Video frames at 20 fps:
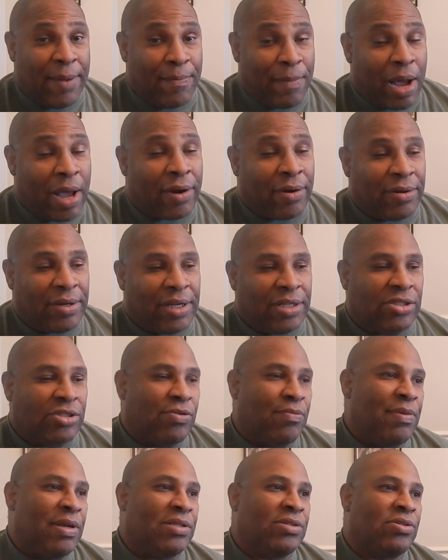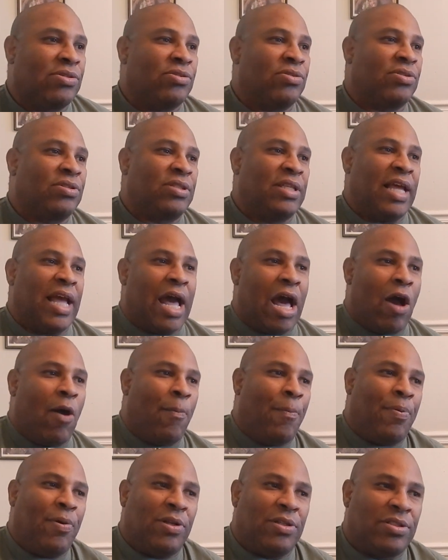modern digital mixers, the
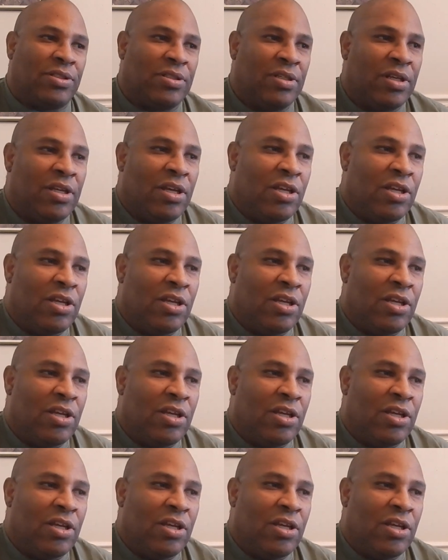outputs,